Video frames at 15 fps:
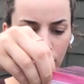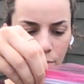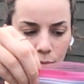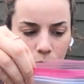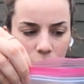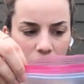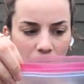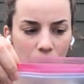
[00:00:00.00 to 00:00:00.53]

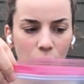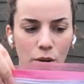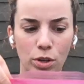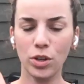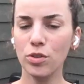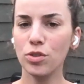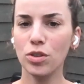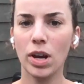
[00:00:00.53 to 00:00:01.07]
Side note, you
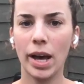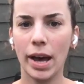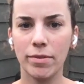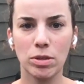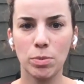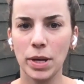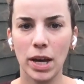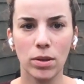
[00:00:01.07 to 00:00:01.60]
do not have to
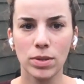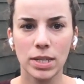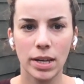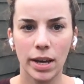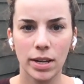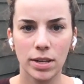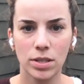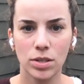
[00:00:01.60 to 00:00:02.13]
be
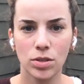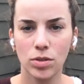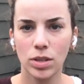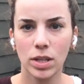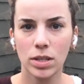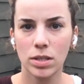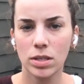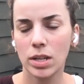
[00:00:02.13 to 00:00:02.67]
outside to do
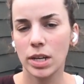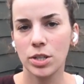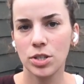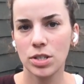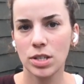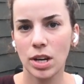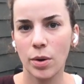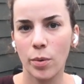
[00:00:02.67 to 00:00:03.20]
this. I just
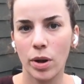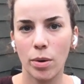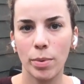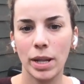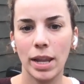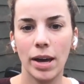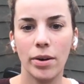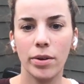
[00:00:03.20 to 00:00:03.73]
didn't want to be
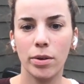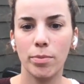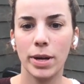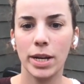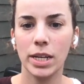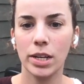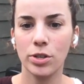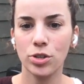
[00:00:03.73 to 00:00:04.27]
loud in my
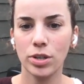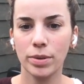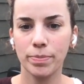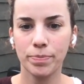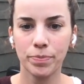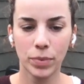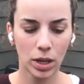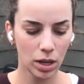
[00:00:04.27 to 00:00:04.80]
kitchen.
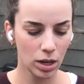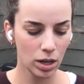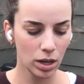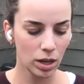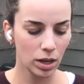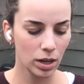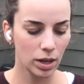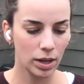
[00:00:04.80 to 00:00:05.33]

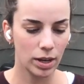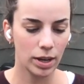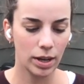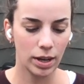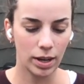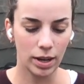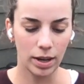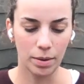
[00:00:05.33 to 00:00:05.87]

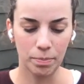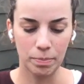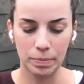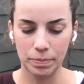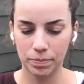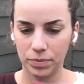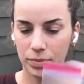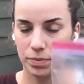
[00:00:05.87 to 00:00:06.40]
All
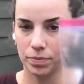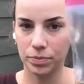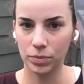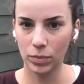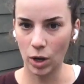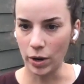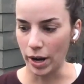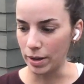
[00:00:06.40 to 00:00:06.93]

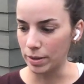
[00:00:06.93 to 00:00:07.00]
right.